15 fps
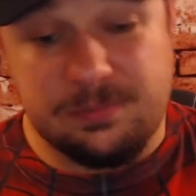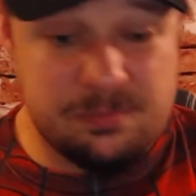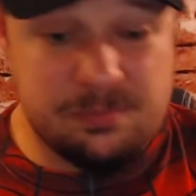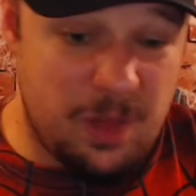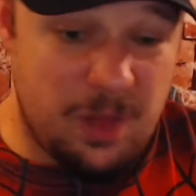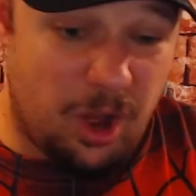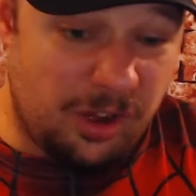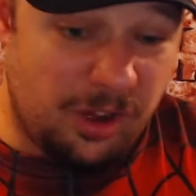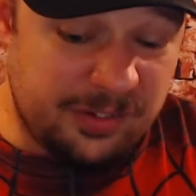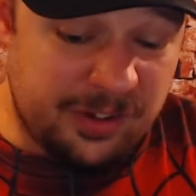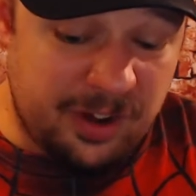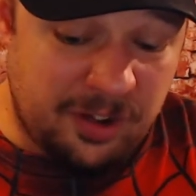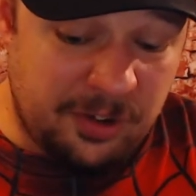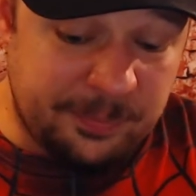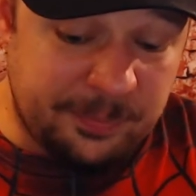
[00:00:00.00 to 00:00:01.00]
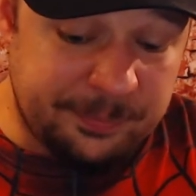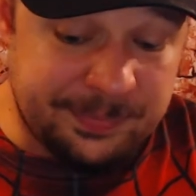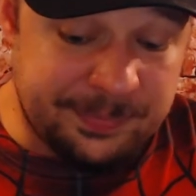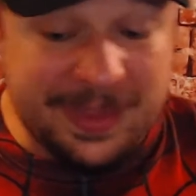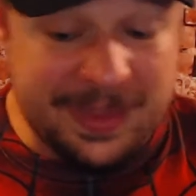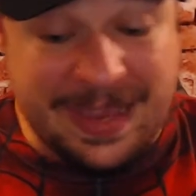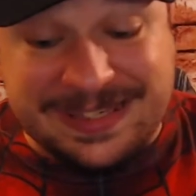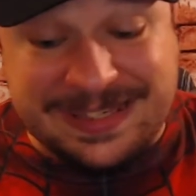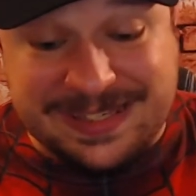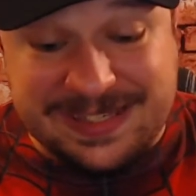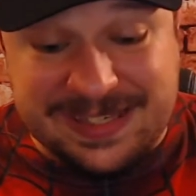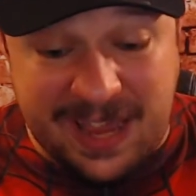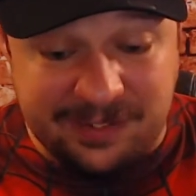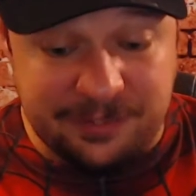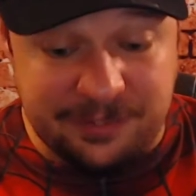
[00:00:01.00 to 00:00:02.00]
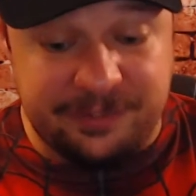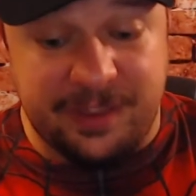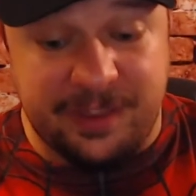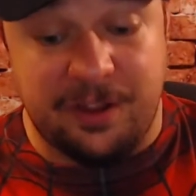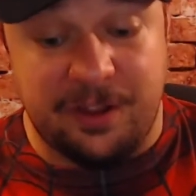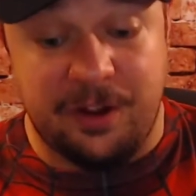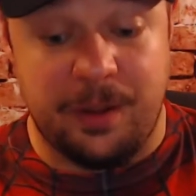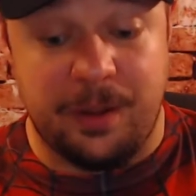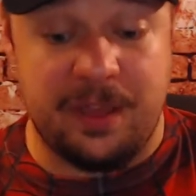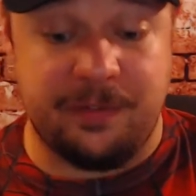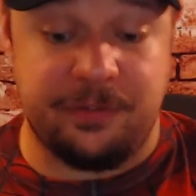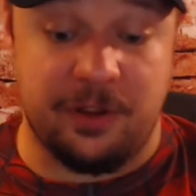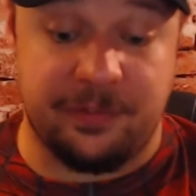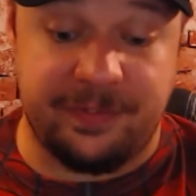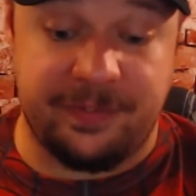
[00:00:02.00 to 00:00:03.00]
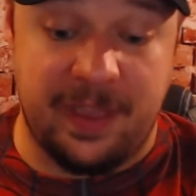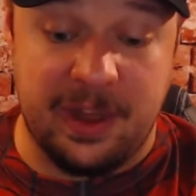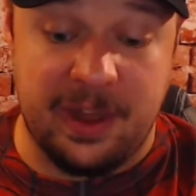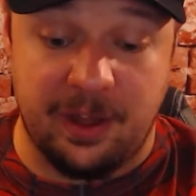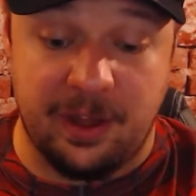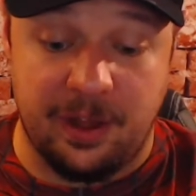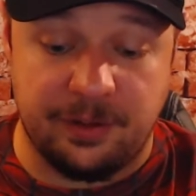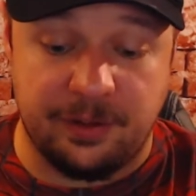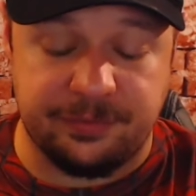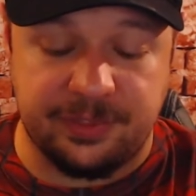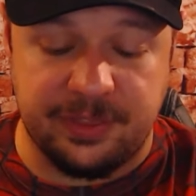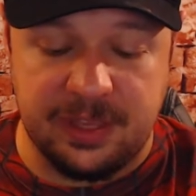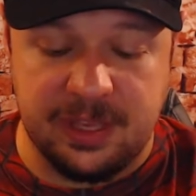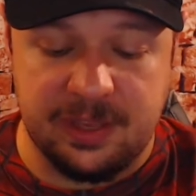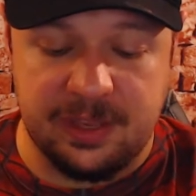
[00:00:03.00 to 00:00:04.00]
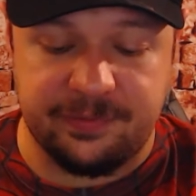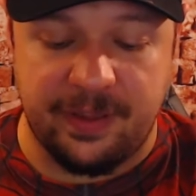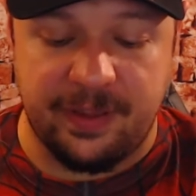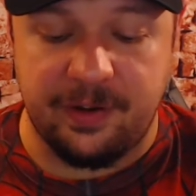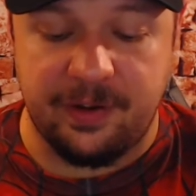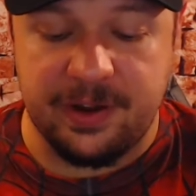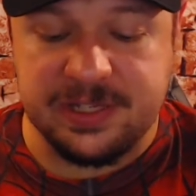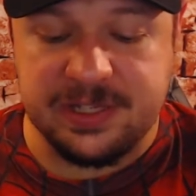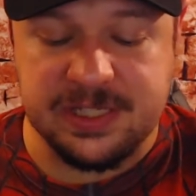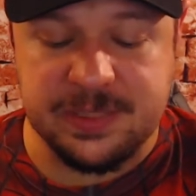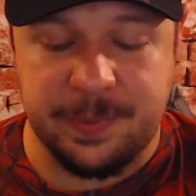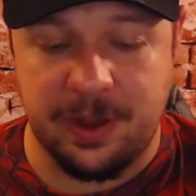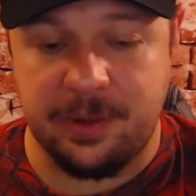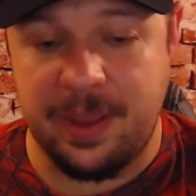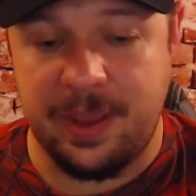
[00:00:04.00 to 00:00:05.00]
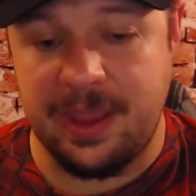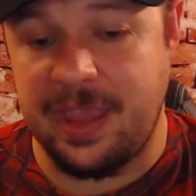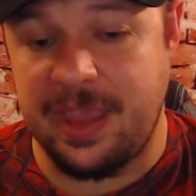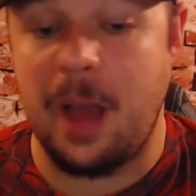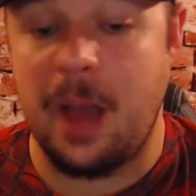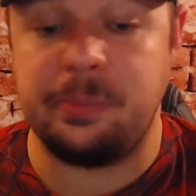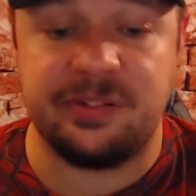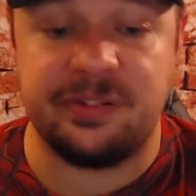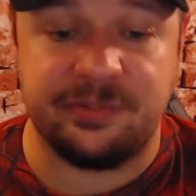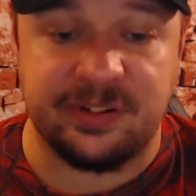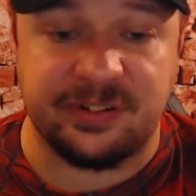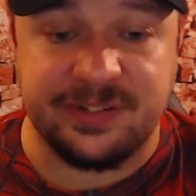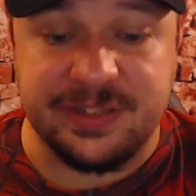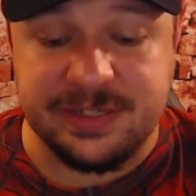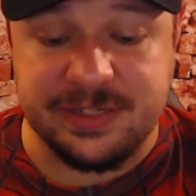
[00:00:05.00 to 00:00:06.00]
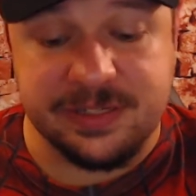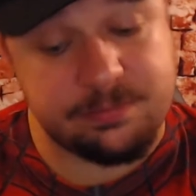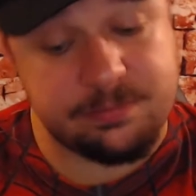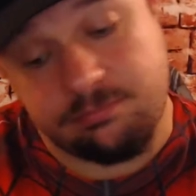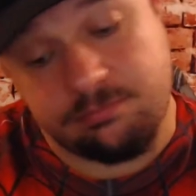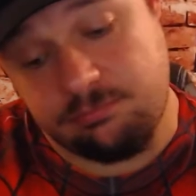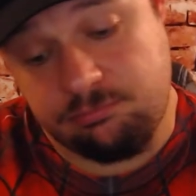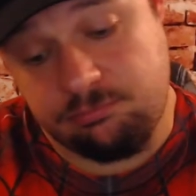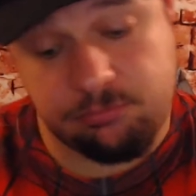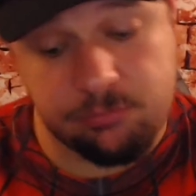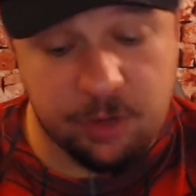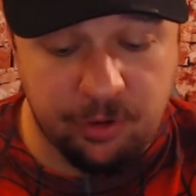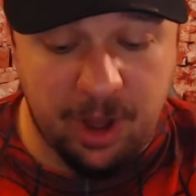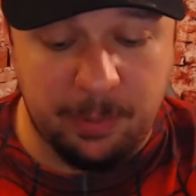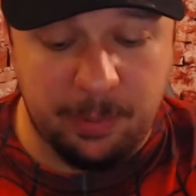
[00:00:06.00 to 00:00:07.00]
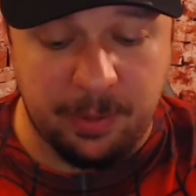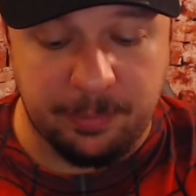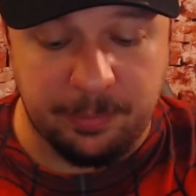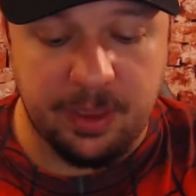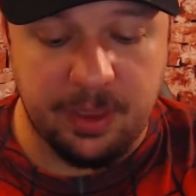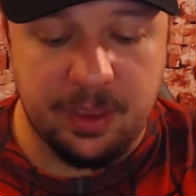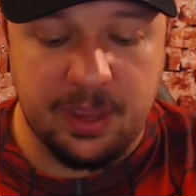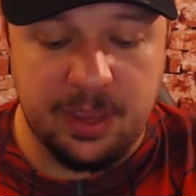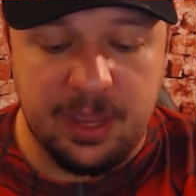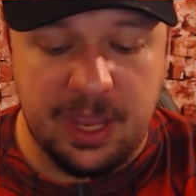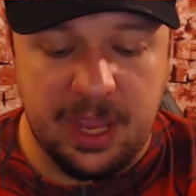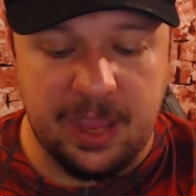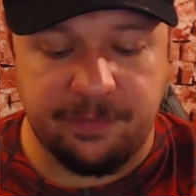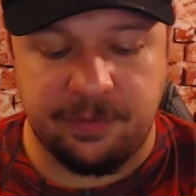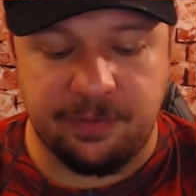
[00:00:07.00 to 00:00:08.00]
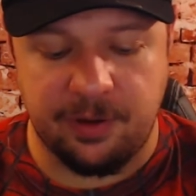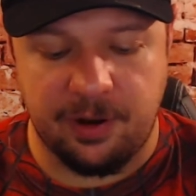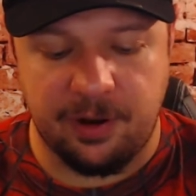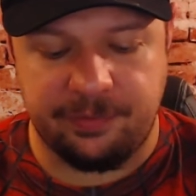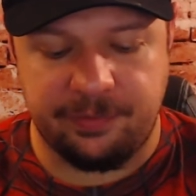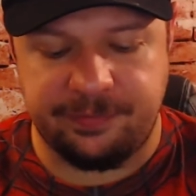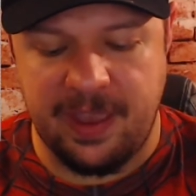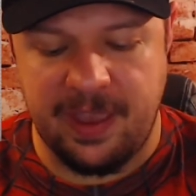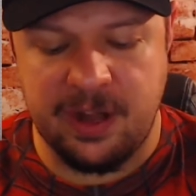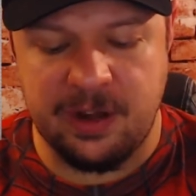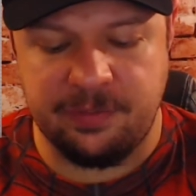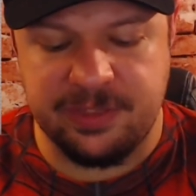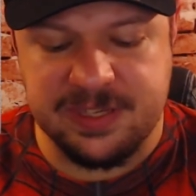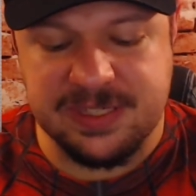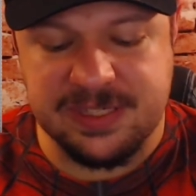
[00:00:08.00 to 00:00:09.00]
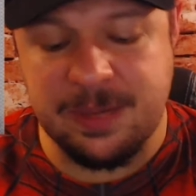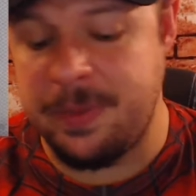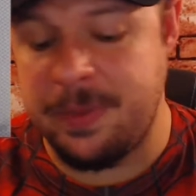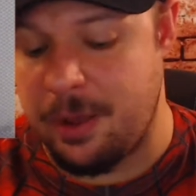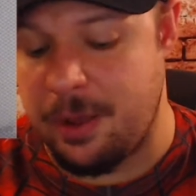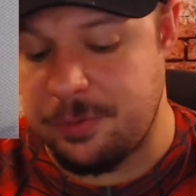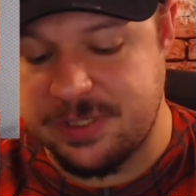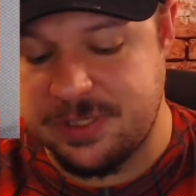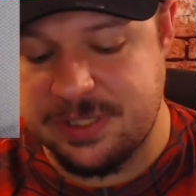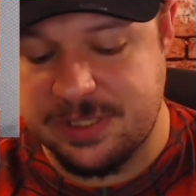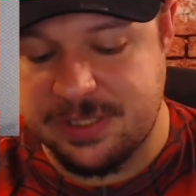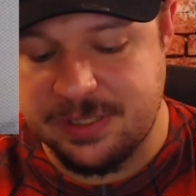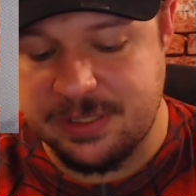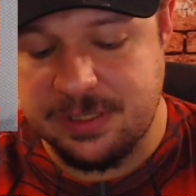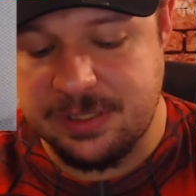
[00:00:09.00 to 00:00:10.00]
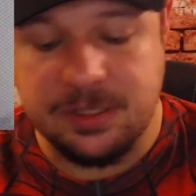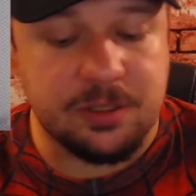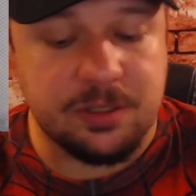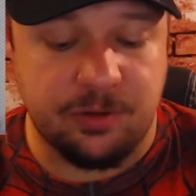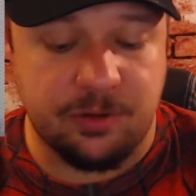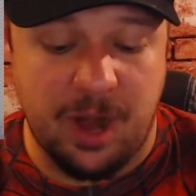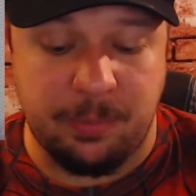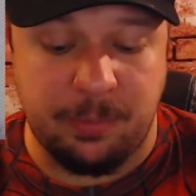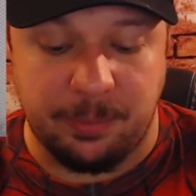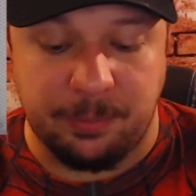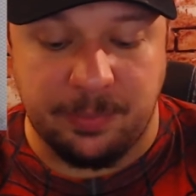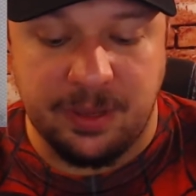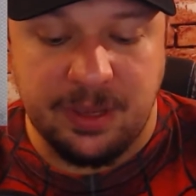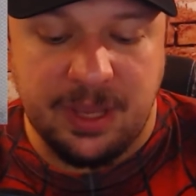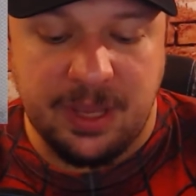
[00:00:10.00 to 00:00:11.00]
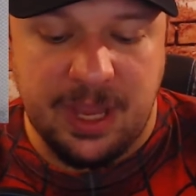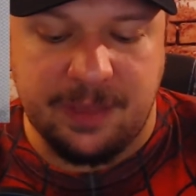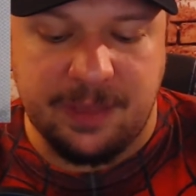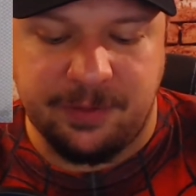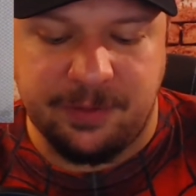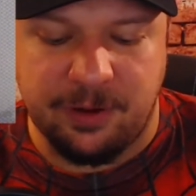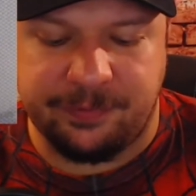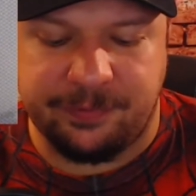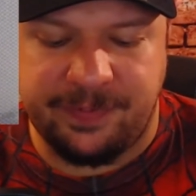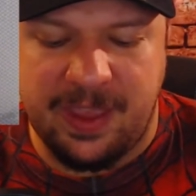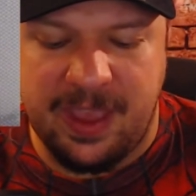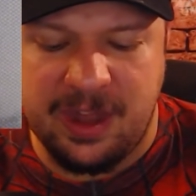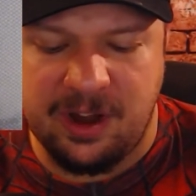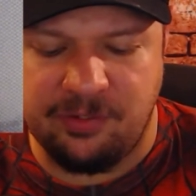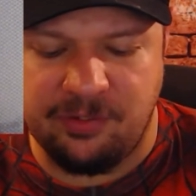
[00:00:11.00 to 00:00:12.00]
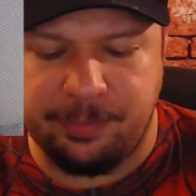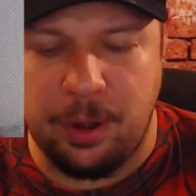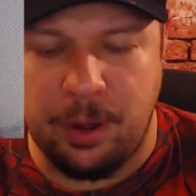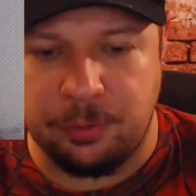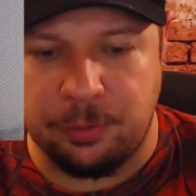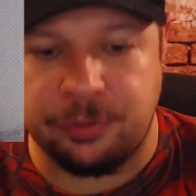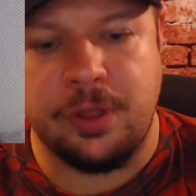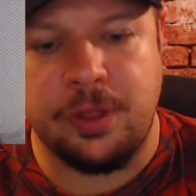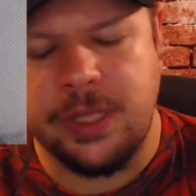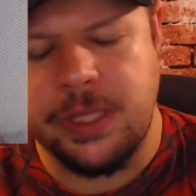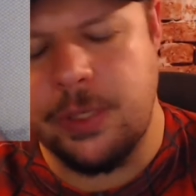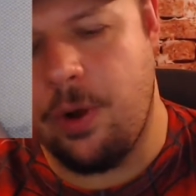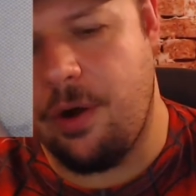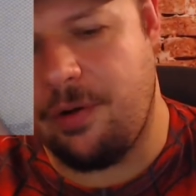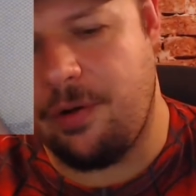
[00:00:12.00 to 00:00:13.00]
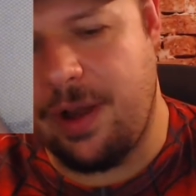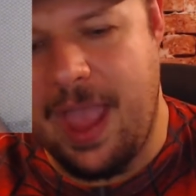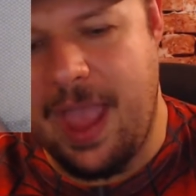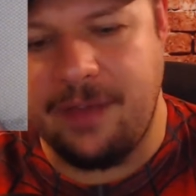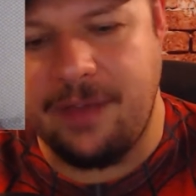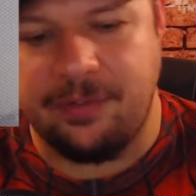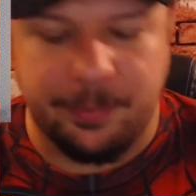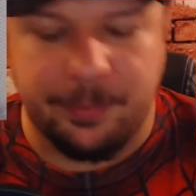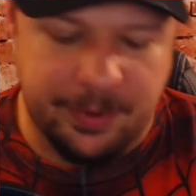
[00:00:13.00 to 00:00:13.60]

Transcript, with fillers: All in all, he's a solid figure if you're a fan of the various Spider-Man Goblin villains. Grab him. If you're a fan of the symbiotes, grab him. If you're a fan of both, you already have him.